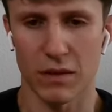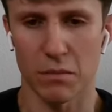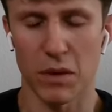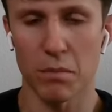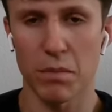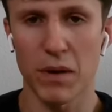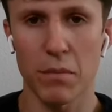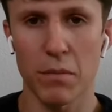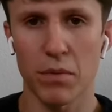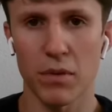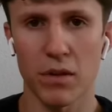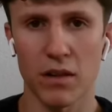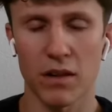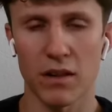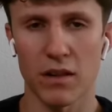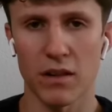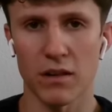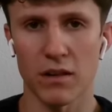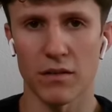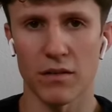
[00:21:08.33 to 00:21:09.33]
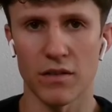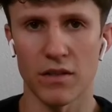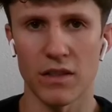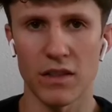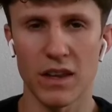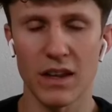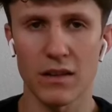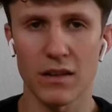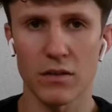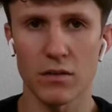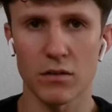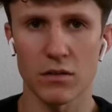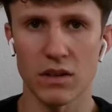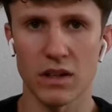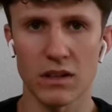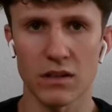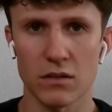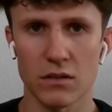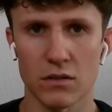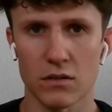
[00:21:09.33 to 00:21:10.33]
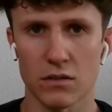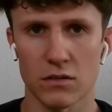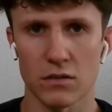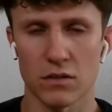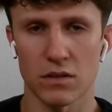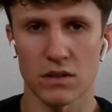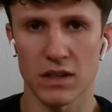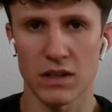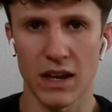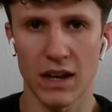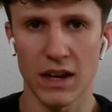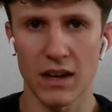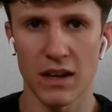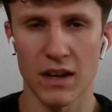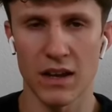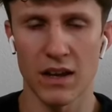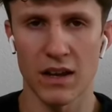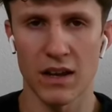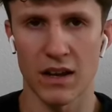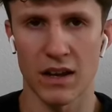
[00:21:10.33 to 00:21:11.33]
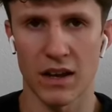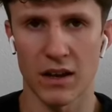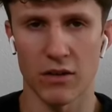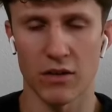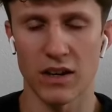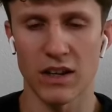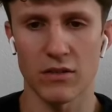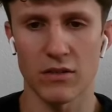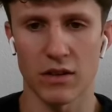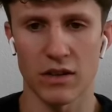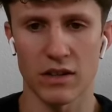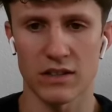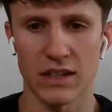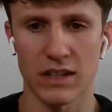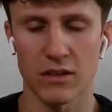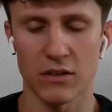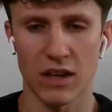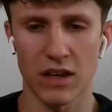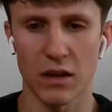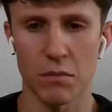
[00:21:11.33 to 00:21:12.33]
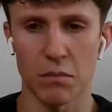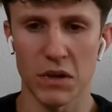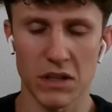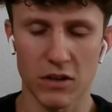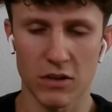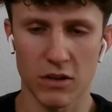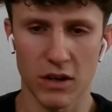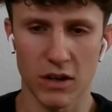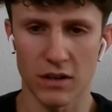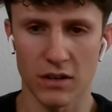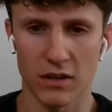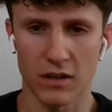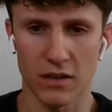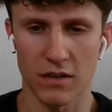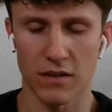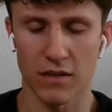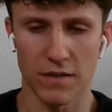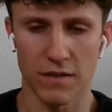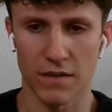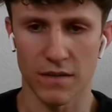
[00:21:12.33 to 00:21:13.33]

The, the people need to need to to say uh, or need to understand. Okay, Bitcoin